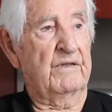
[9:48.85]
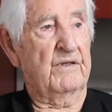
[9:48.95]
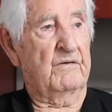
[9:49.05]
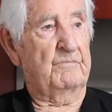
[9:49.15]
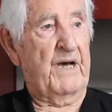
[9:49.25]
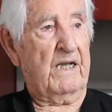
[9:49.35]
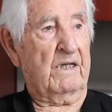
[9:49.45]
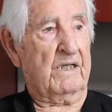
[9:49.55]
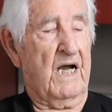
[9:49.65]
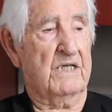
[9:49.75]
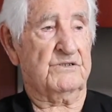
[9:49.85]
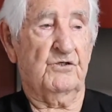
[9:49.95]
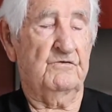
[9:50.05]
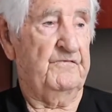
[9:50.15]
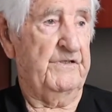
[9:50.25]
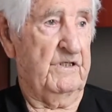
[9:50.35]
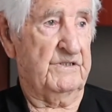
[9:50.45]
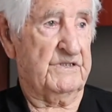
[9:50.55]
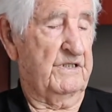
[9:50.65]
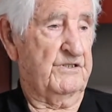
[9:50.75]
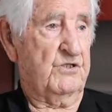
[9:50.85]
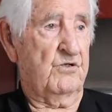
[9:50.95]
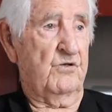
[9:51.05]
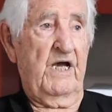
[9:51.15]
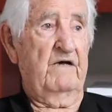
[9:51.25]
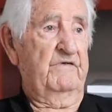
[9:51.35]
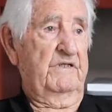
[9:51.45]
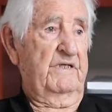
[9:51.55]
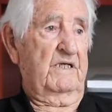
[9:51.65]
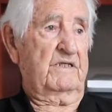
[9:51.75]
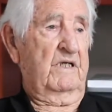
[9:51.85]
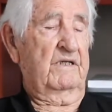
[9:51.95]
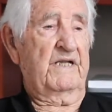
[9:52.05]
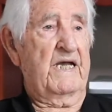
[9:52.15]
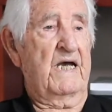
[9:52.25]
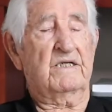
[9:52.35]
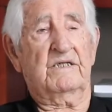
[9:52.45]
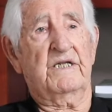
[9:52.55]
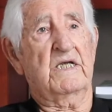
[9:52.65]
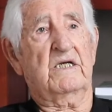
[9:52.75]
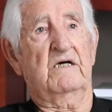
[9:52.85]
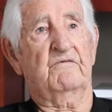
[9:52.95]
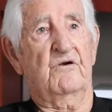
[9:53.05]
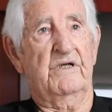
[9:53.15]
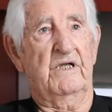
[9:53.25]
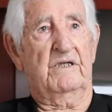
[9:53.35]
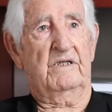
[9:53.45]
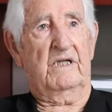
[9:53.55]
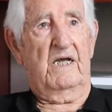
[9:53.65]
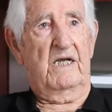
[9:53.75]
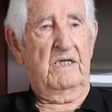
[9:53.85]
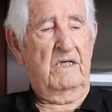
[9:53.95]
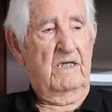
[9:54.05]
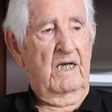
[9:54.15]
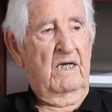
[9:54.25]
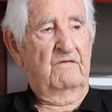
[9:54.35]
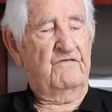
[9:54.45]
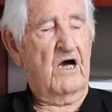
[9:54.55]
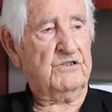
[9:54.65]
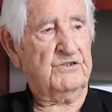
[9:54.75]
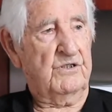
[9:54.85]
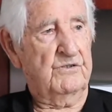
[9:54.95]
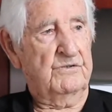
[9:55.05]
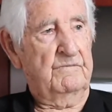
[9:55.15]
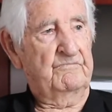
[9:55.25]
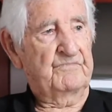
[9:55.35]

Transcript: the battle got so fierce and so heavy that they had to take cover in a foxhole.